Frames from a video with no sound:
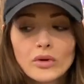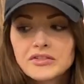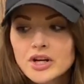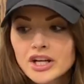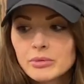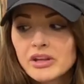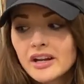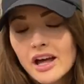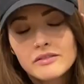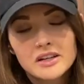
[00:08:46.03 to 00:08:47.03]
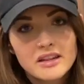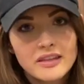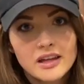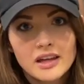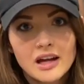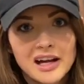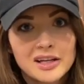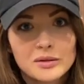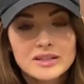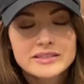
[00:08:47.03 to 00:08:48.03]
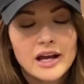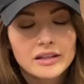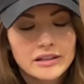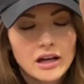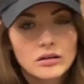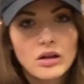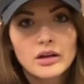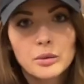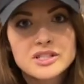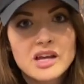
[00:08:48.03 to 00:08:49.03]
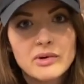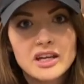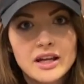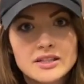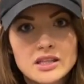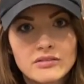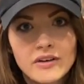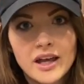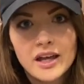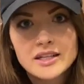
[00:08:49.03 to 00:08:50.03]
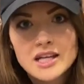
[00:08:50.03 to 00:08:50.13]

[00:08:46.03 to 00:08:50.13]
We've documented everything. I know exactly how long it will take me to get to the vet.